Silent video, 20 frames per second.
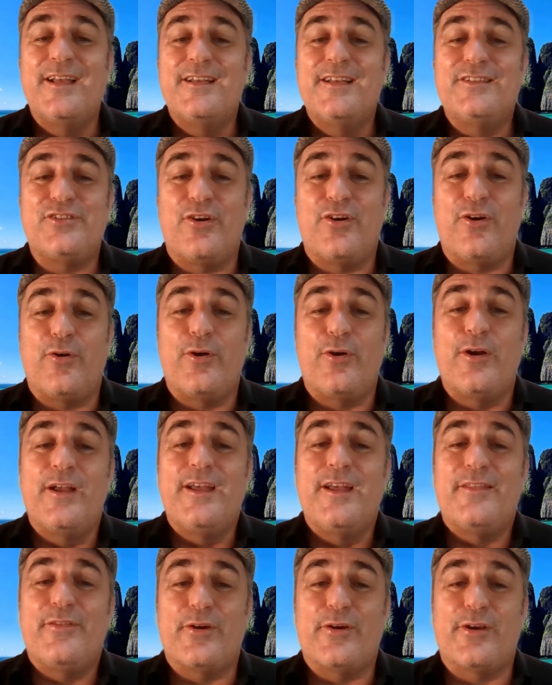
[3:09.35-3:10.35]
So
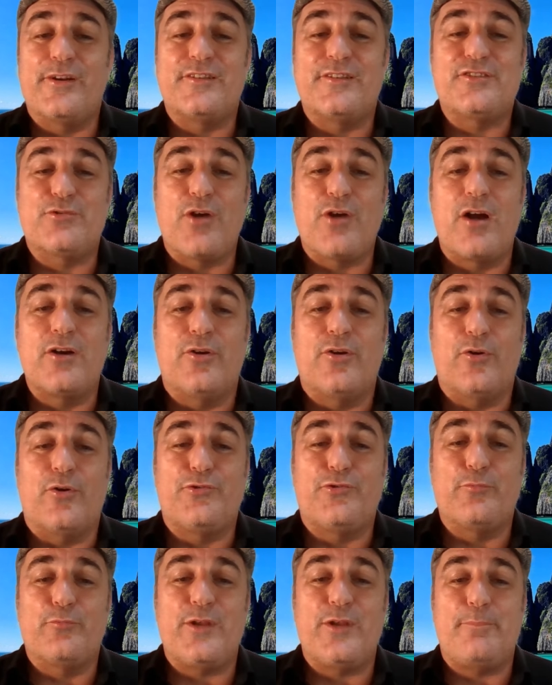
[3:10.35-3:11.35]
they're going to struggle
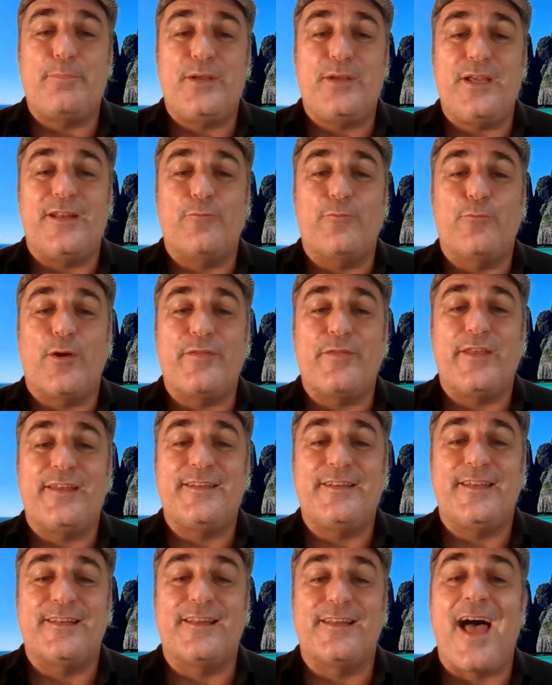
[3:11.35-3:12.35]
to repeat what they
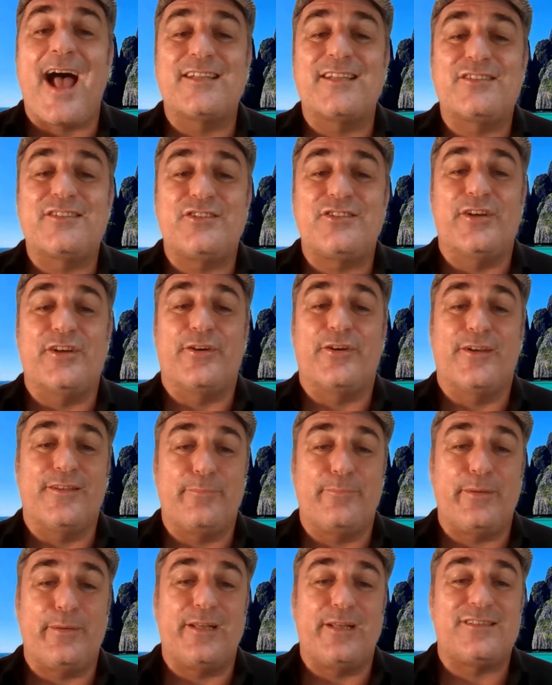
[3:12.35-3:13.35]
did last year in
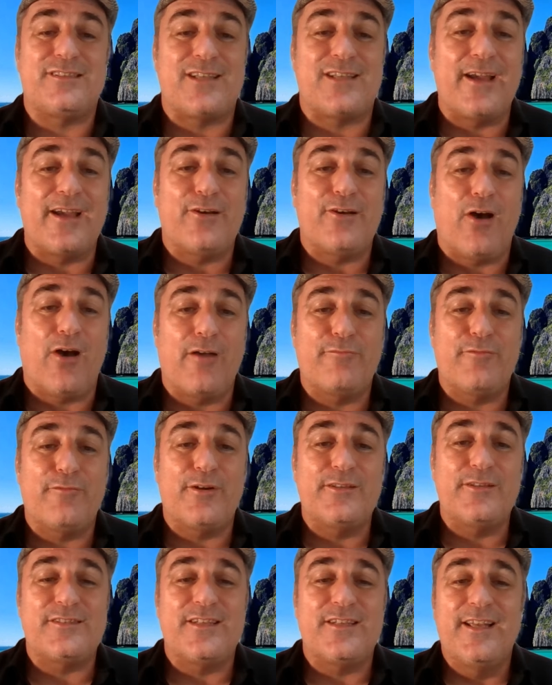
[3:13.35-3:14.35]
the Big Sky
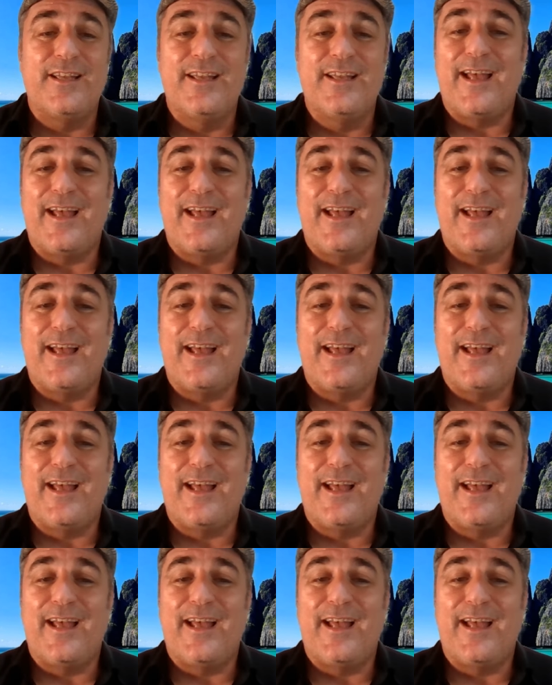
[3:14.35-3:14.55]
Conference